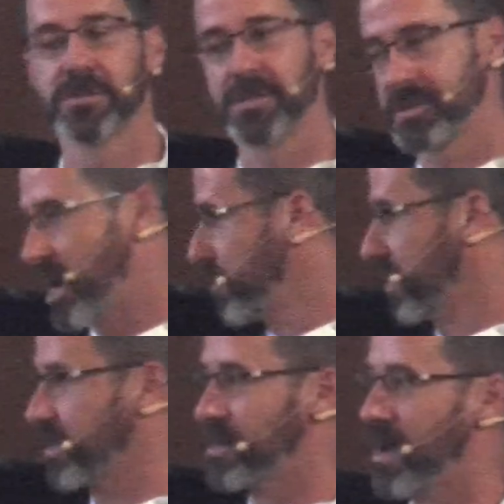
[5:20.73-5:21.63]

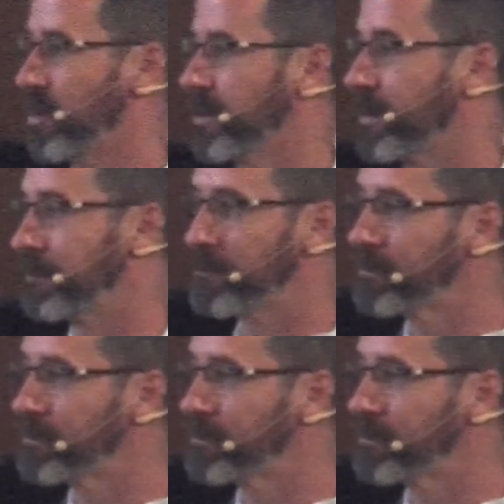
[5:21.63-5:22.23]
stopping entirely.